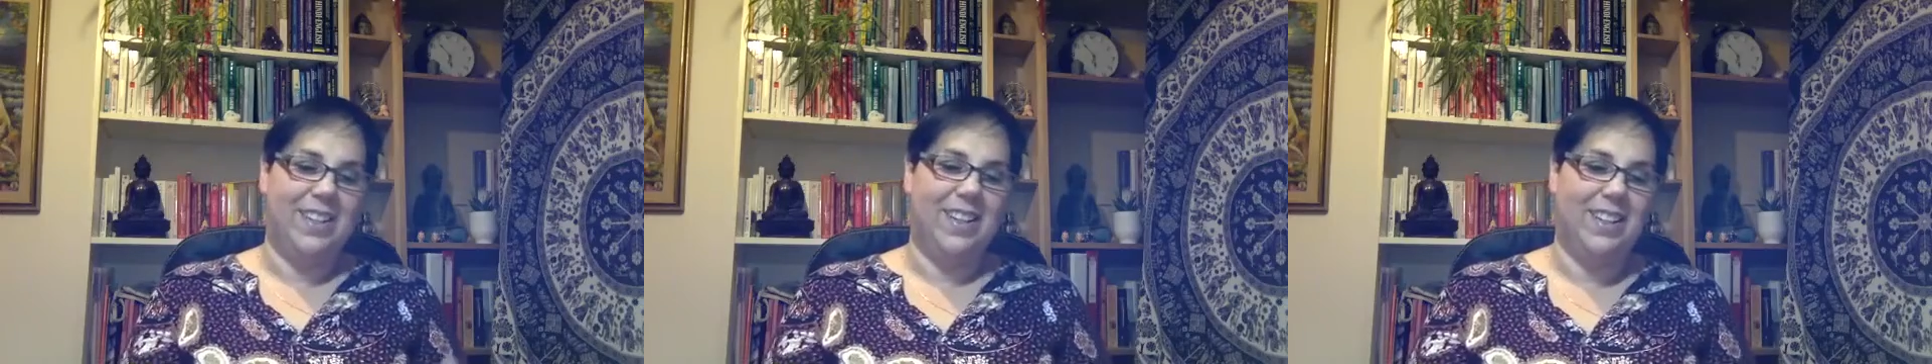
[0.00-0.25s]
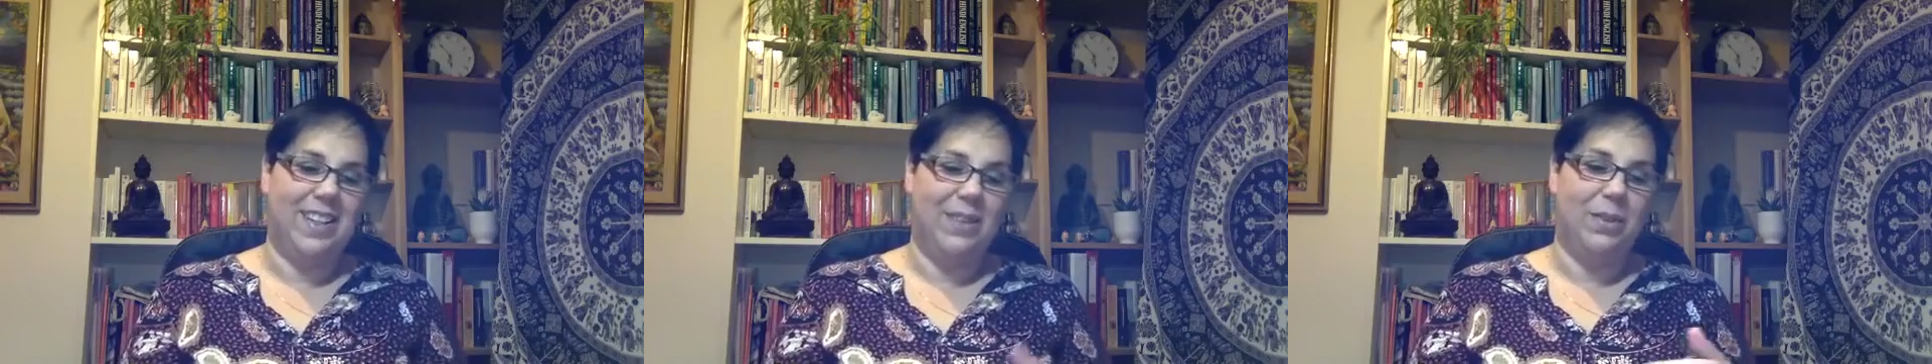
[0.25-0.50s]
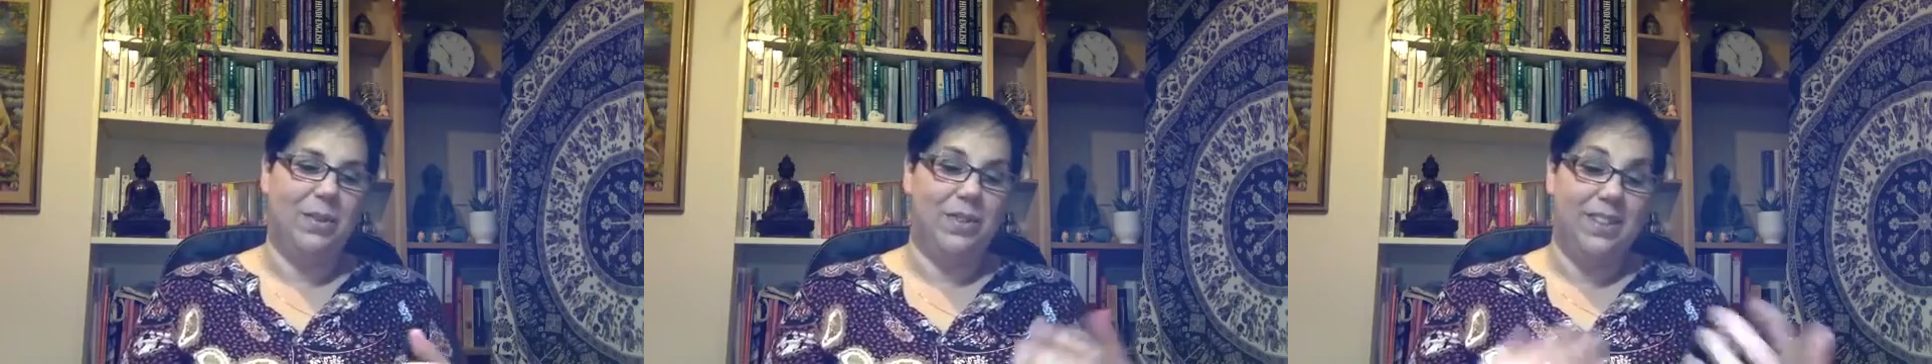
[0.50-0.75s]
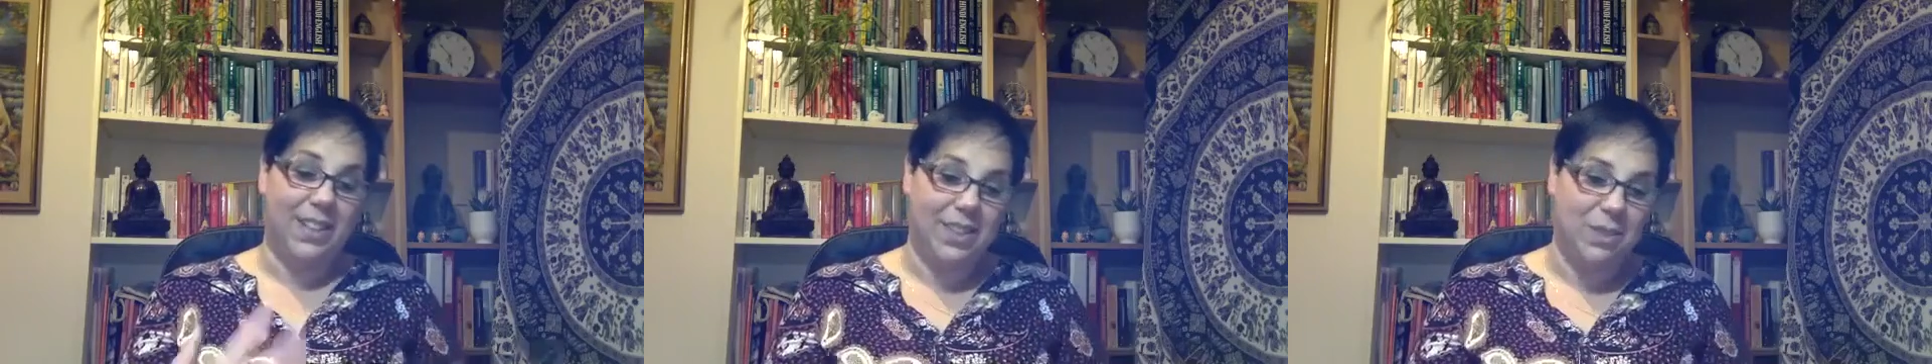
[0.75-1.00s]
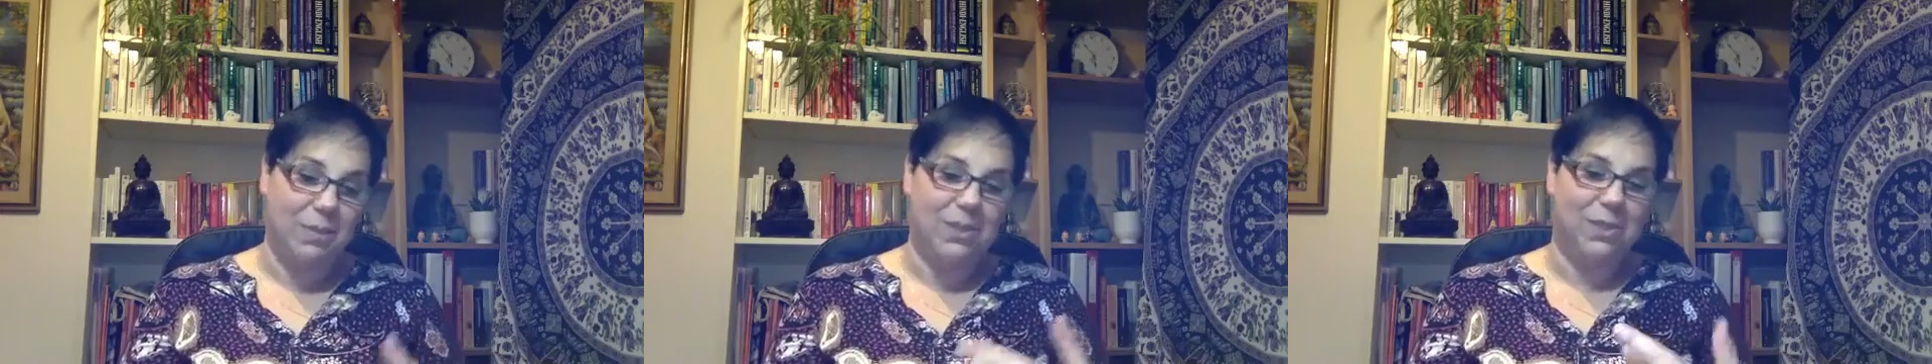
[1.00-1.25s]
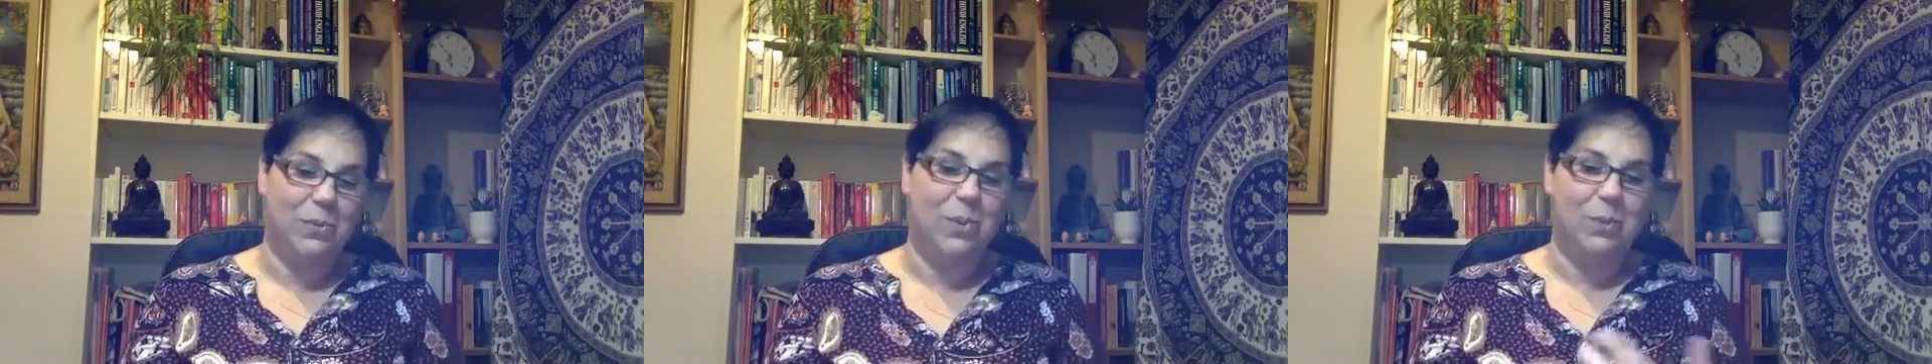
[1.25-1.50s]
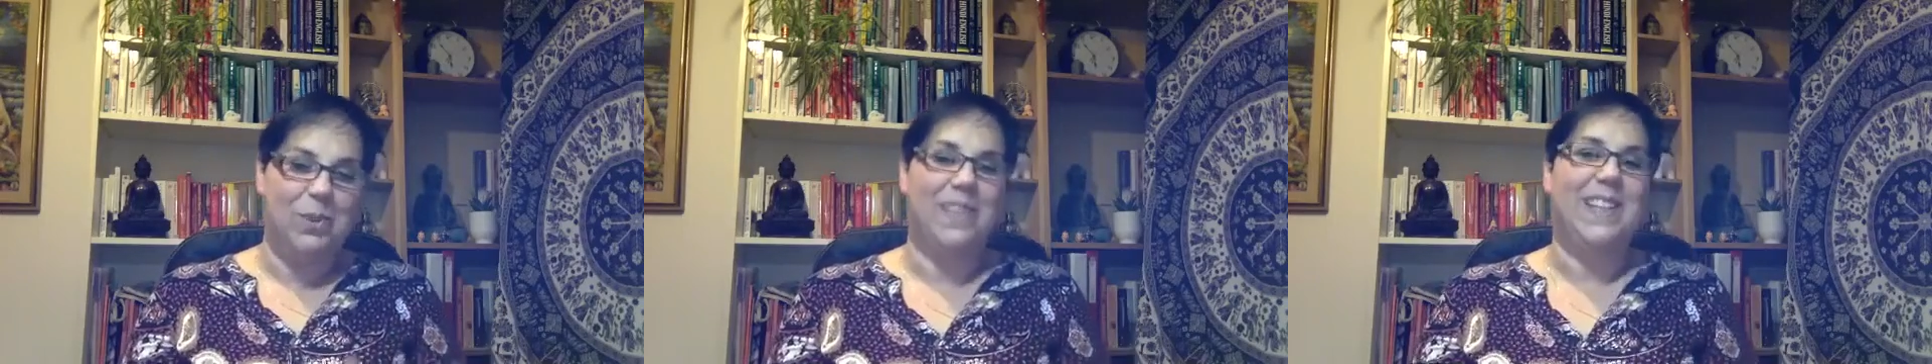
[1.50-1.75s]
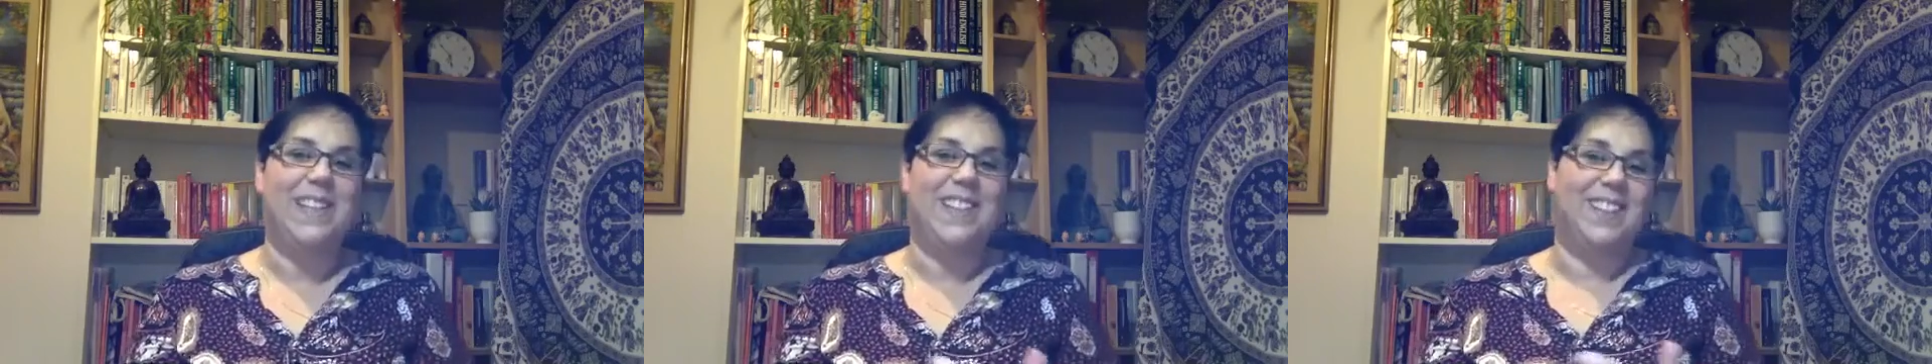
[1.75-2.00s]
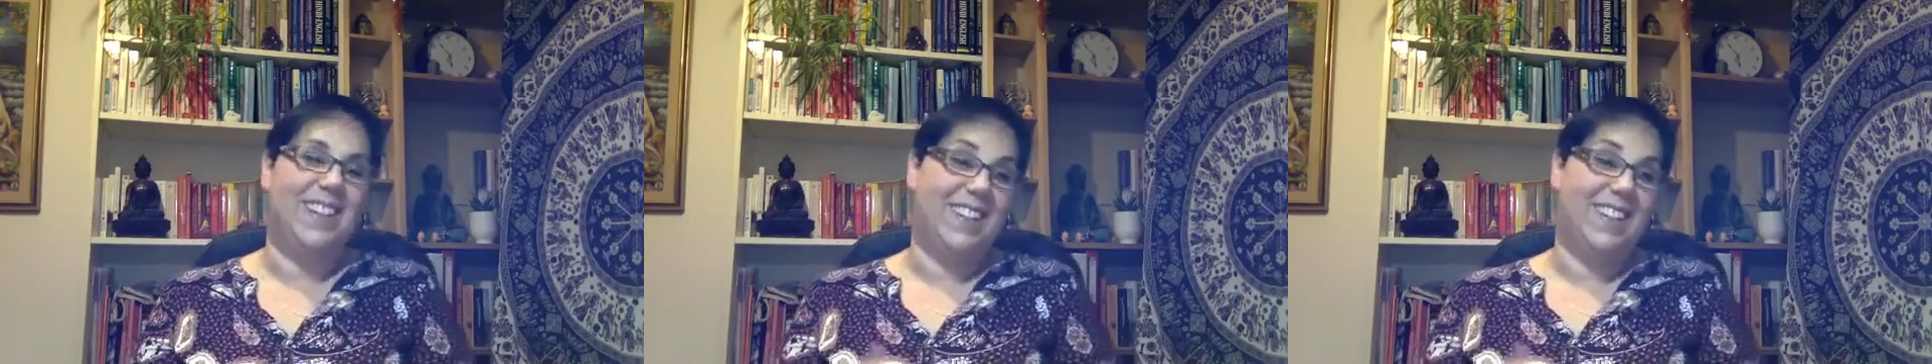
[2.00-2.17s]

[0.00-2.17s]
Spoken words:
and our attachments to what we think